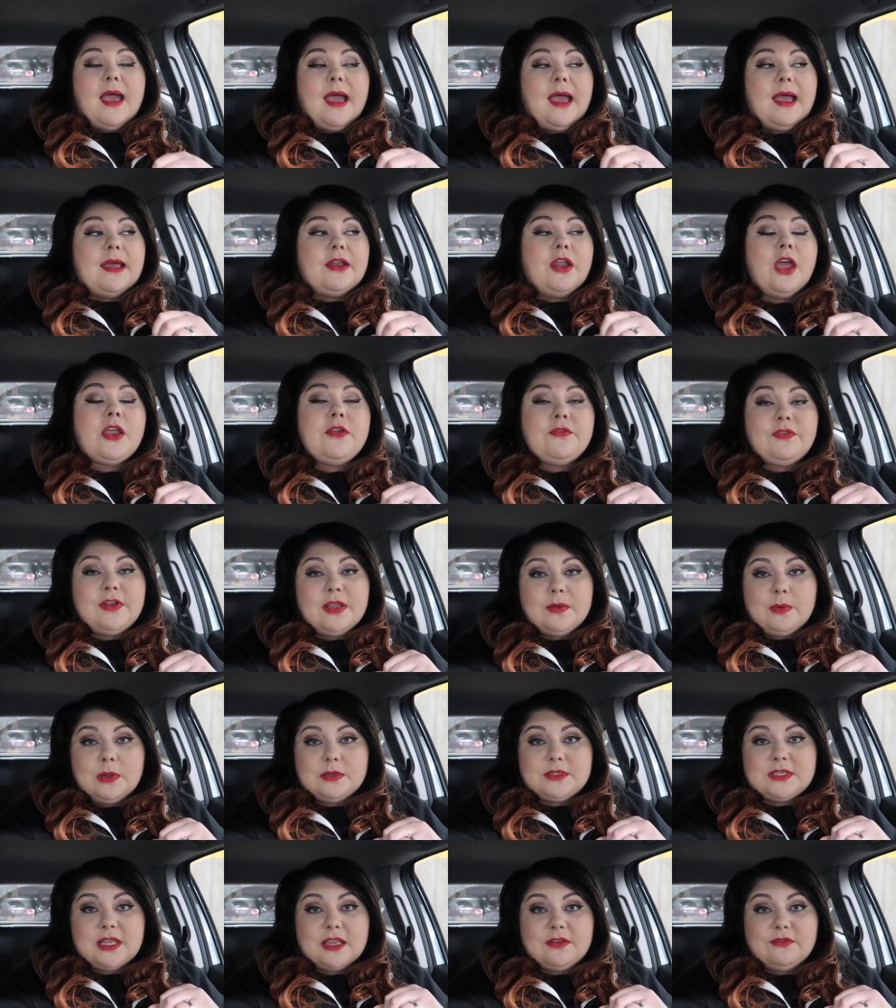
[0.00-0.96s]
And hopefully it
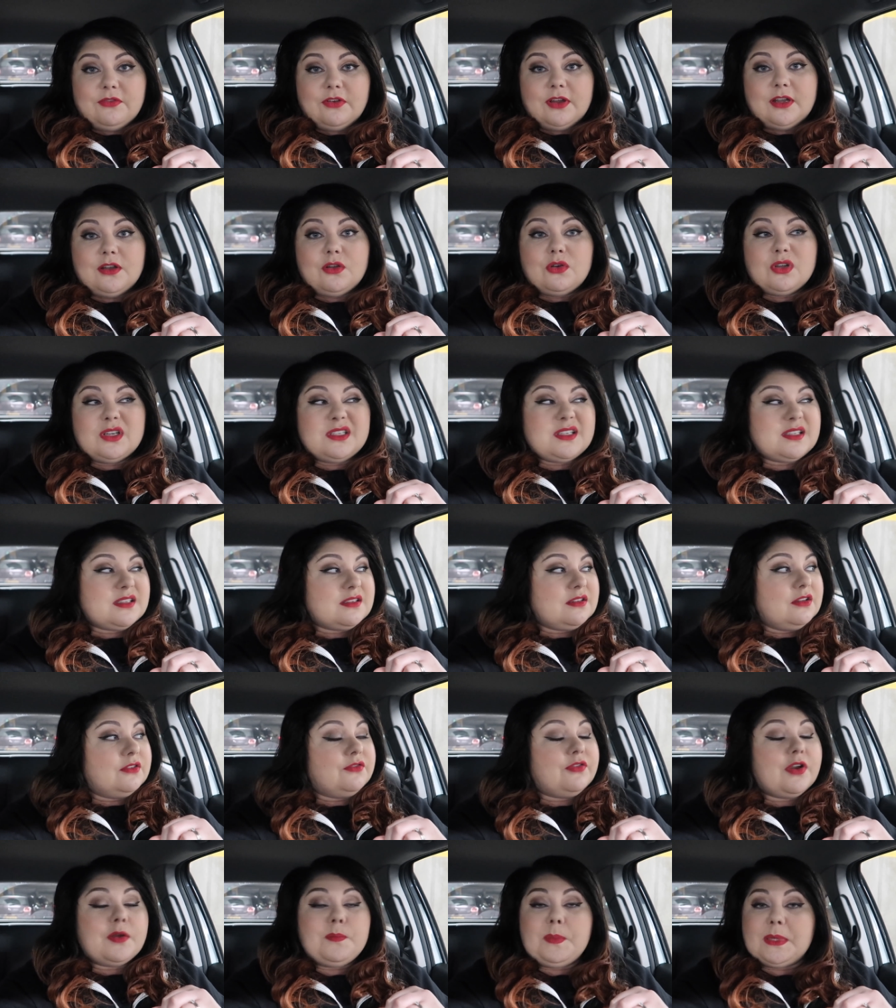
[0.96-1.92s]
won't take very long. It doesn't
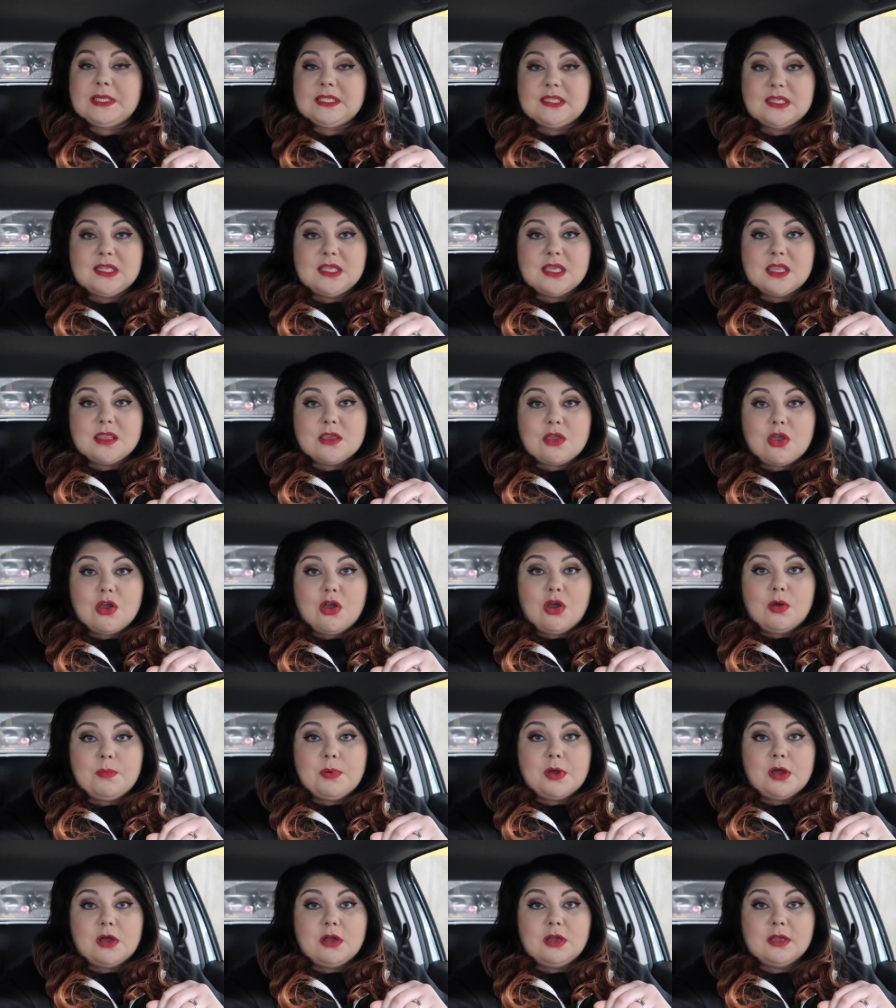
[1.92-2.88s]
look very busy in the
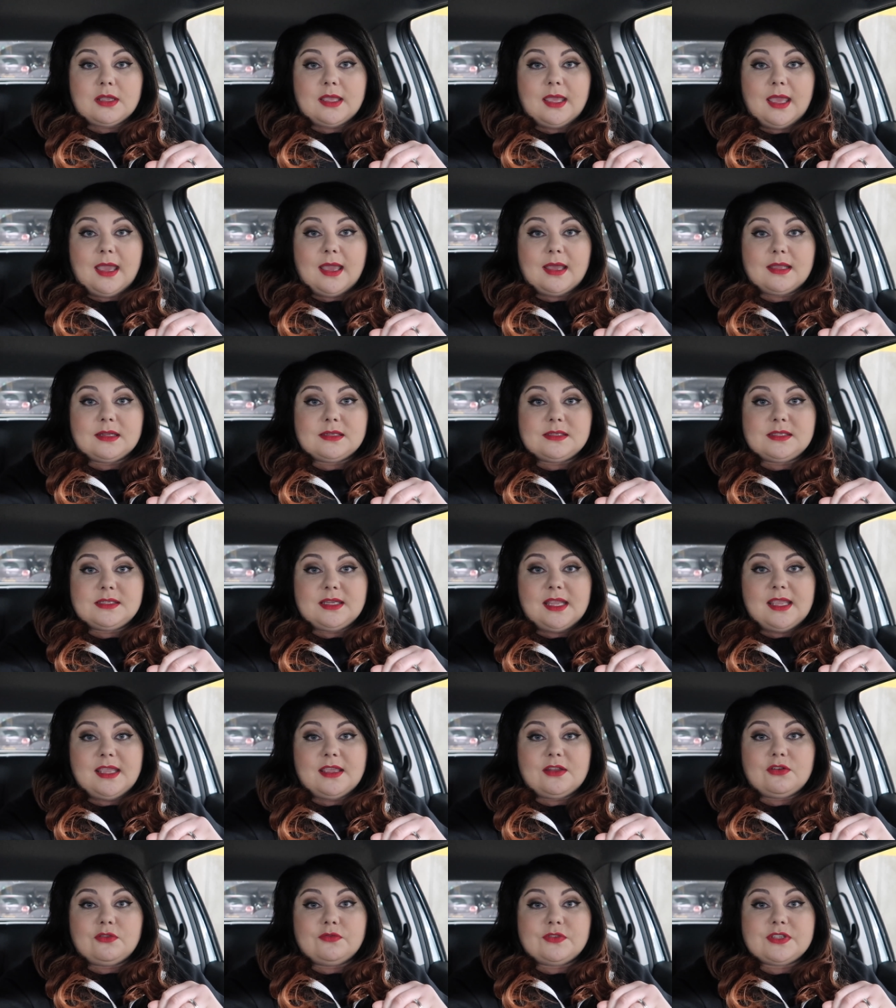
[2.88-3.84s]
car park, and
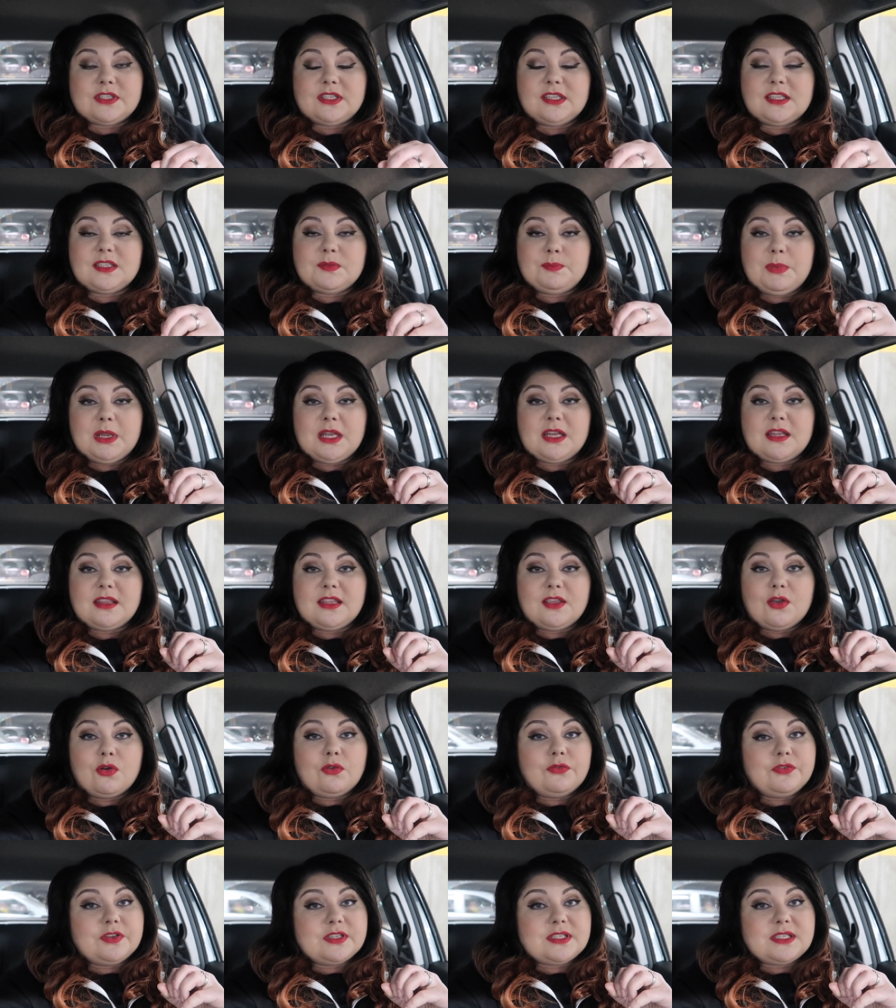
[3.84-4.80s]
Ian obviously has been in
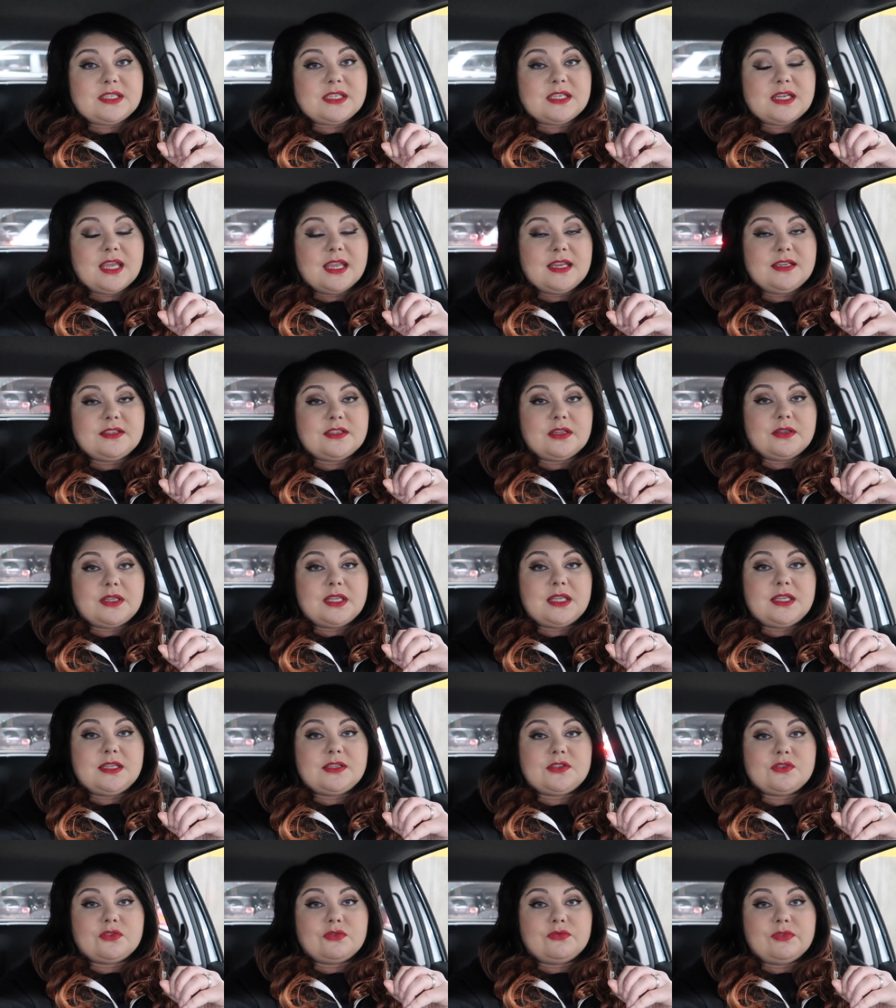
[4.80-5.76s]
the office today, so
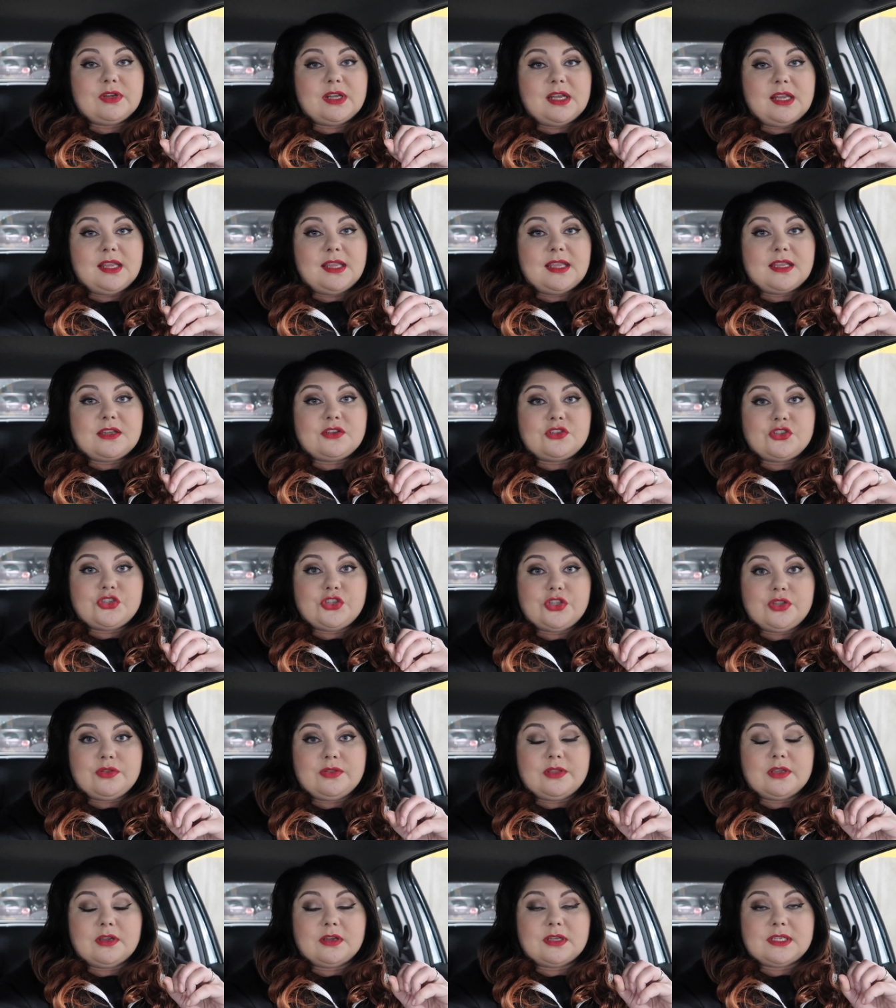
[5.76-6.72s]
he's not really
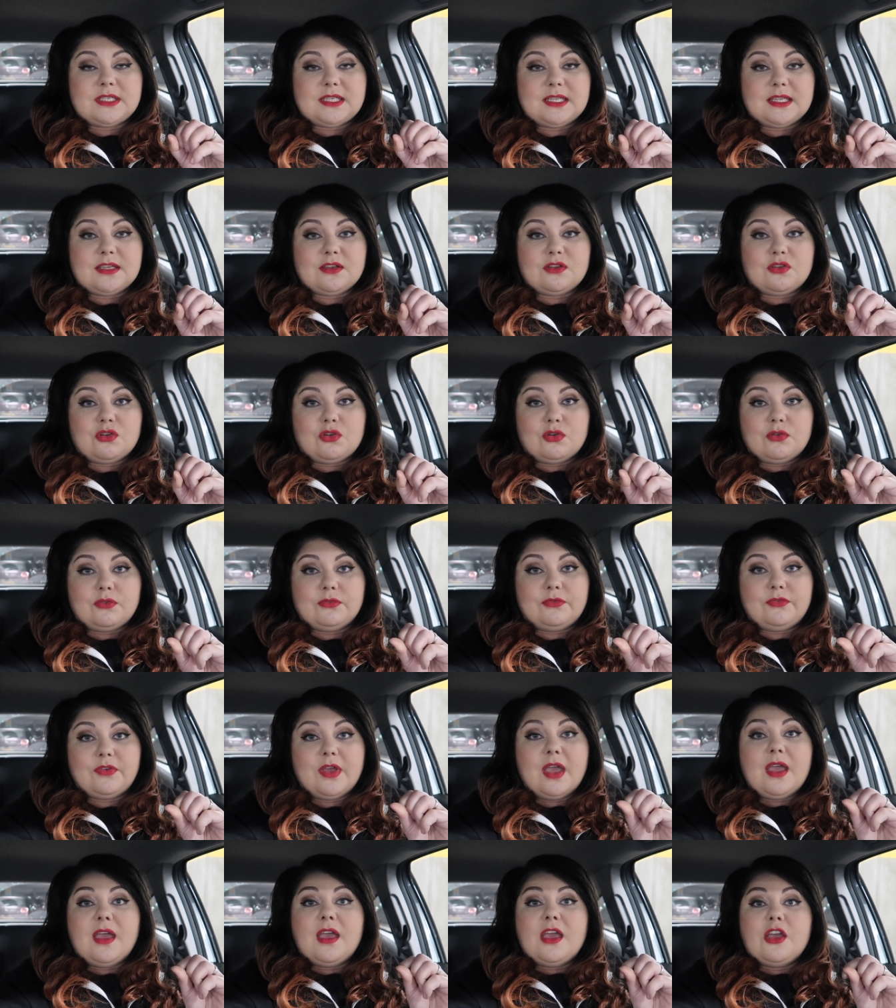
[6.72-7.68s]
into the idea of
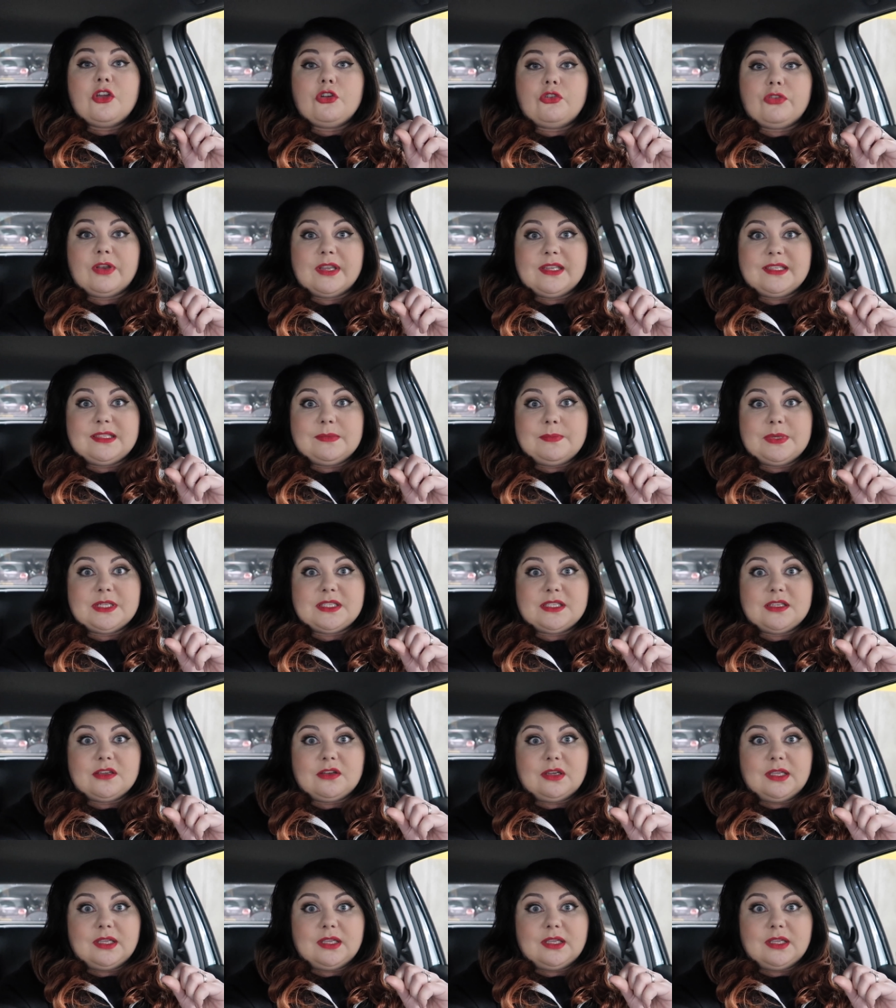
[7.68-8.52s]
crazy busy